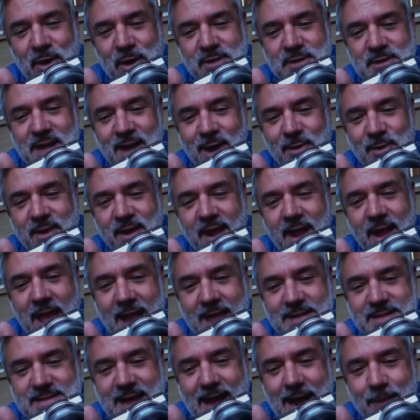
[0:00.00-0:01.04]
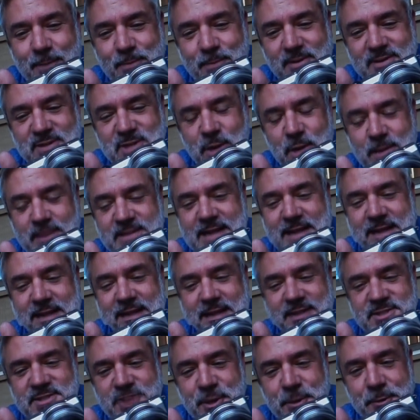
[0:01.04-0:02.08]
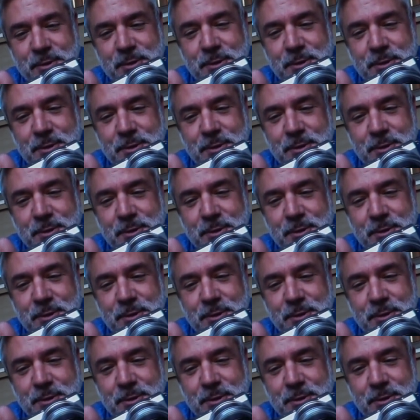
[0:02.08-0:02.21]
Tony. Hey, Tapper. Tapper's new.